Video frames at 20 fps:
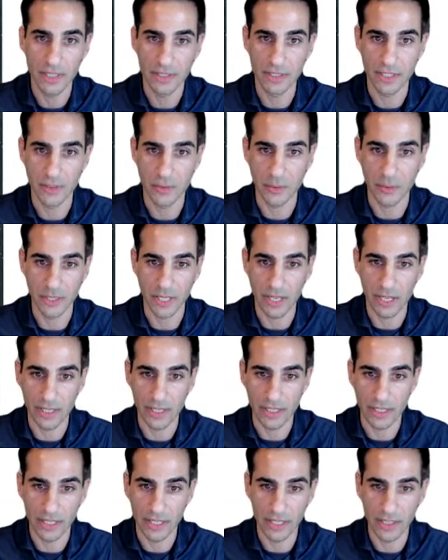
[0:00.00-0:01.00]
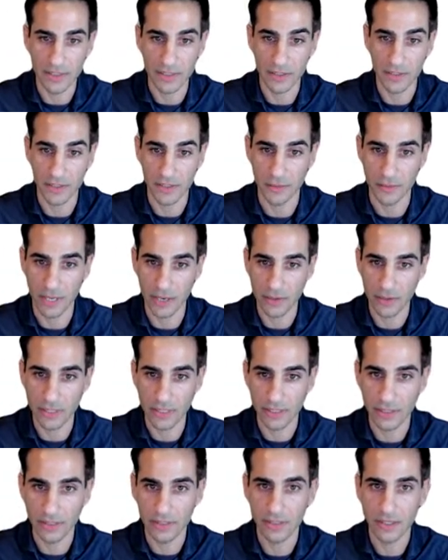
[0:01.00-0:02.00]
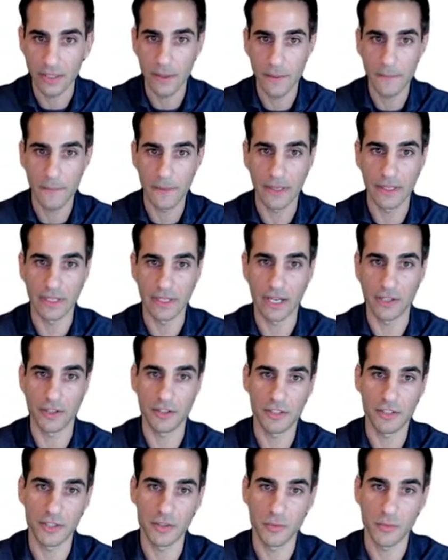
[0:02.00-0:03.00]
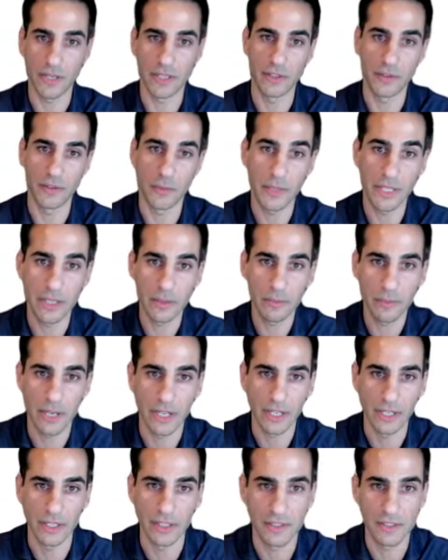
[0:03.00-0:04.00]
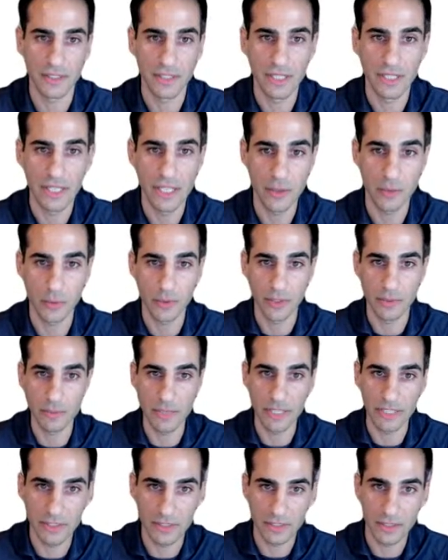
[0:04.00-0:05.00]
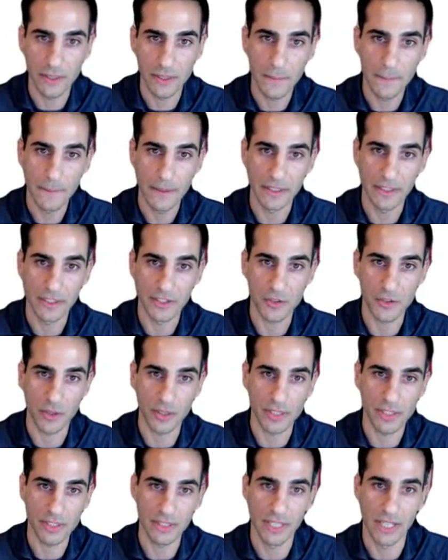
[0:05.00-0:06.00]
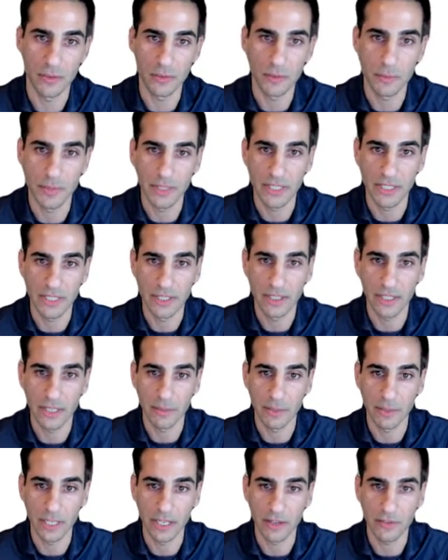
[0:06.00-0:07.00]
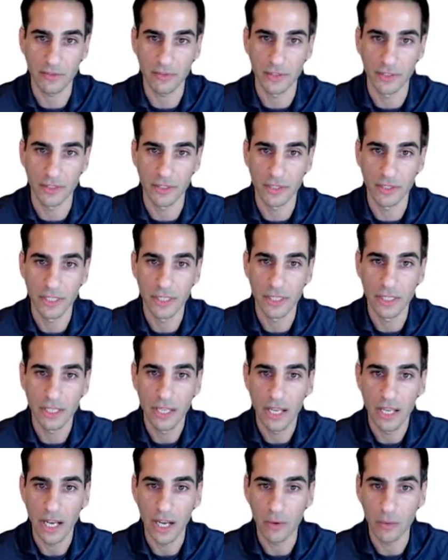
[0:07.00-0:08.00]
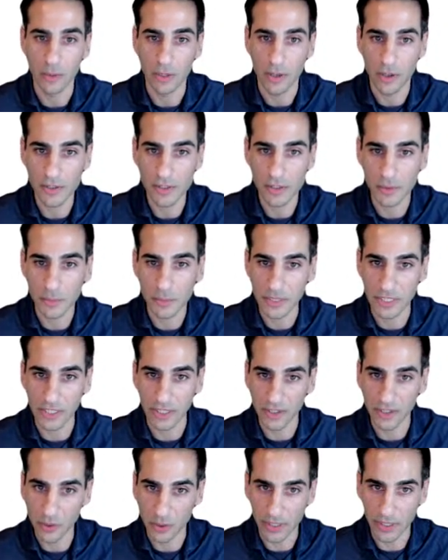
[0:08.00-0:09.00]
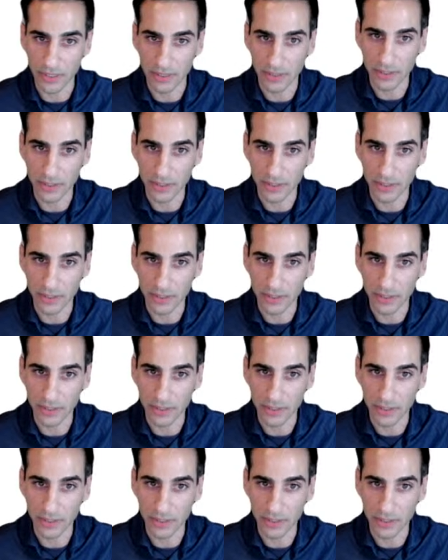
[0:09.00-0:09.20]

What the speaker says: that will ionize their surroundings, and hydrogen, when it recombines, it will emit, and the strongest line will be Lyman Alpha. I will also be talking a